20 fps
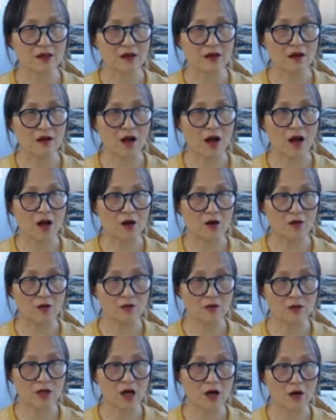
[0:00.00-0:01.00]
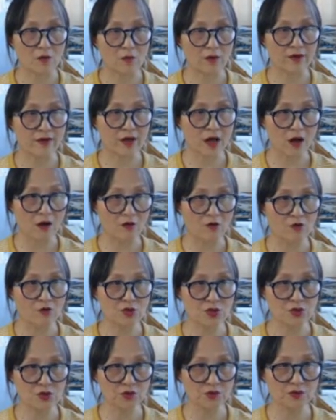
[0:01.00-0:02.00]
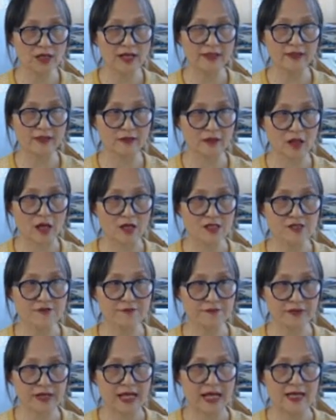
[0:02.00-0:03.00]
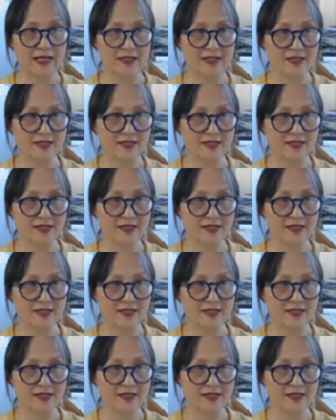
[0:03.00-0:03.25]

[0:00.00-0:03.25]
all with all two and not flat.